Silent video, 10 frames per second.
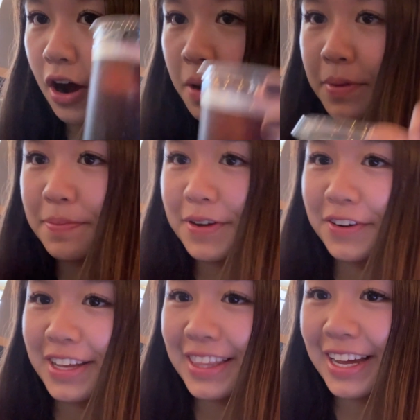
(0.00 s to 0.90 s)
almond
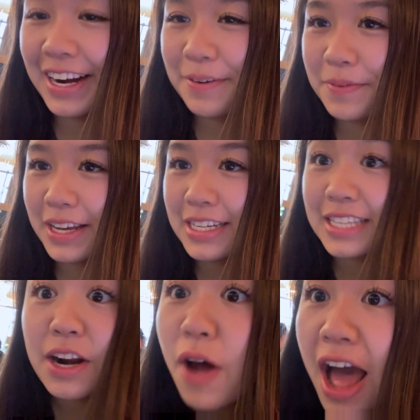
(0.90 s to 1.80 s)
milk in there because
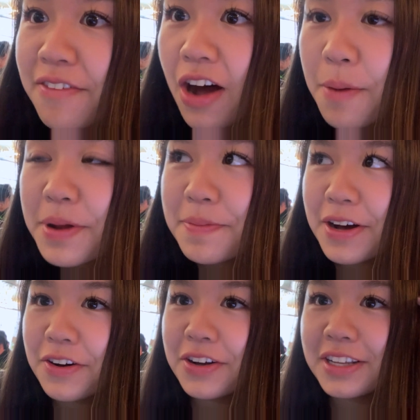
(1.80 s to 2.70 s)
they don't have almond
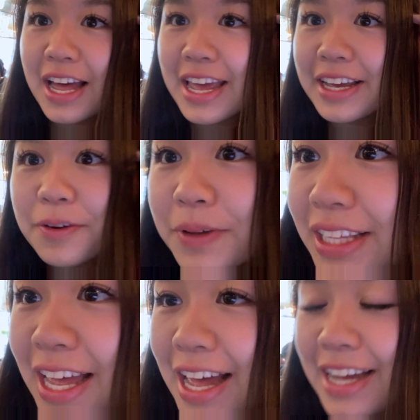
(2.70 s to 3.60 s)
milk, like what
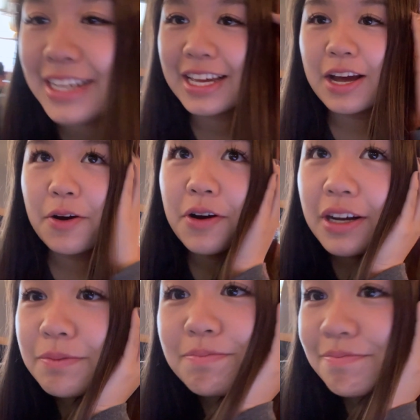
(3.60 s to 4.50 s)
the heck.
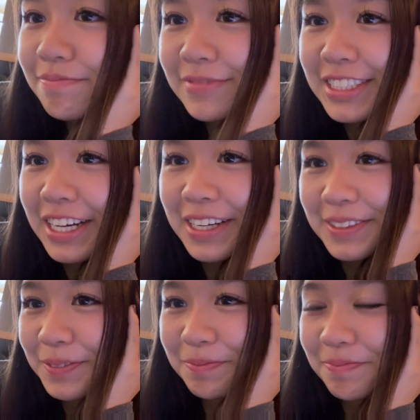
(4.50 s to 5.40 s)

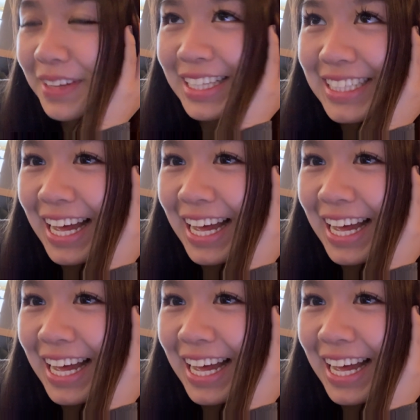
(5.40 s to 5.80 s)
So that's